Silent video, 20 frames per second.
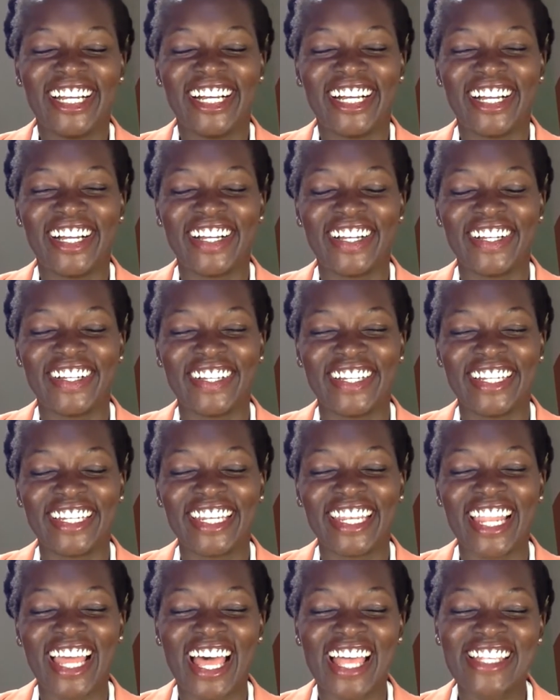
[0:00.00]

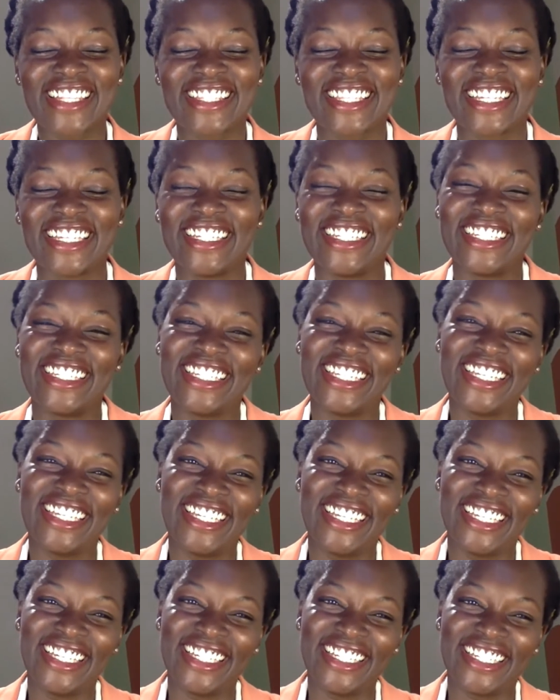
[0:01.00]
Last
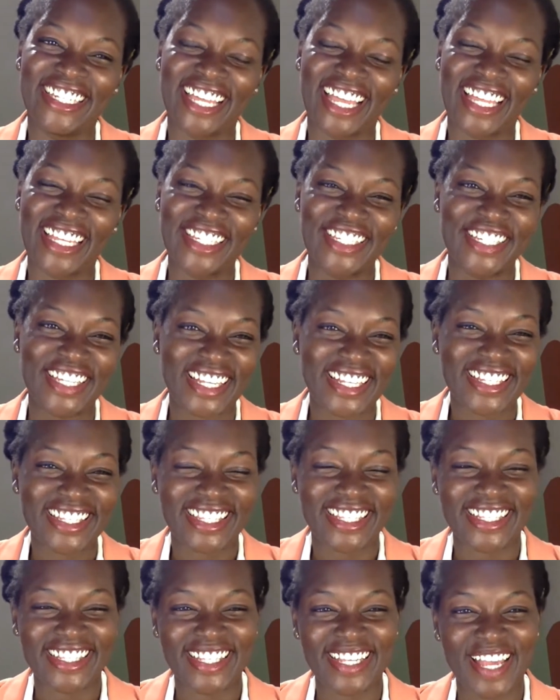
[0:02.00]
indeed, and
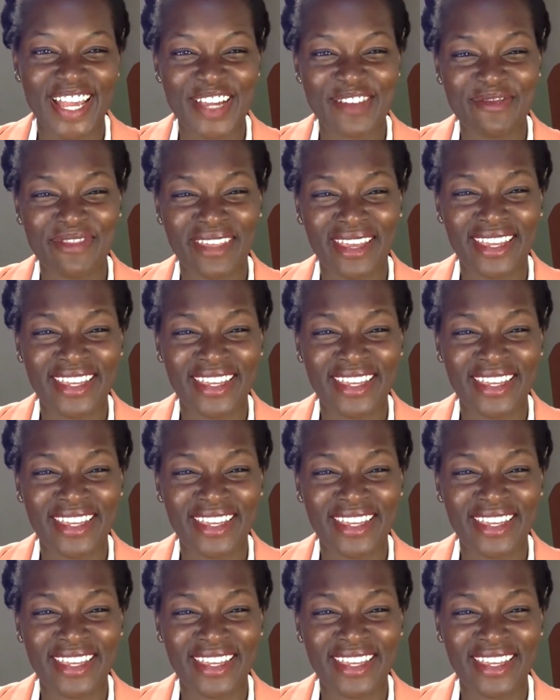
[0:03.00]
just in time.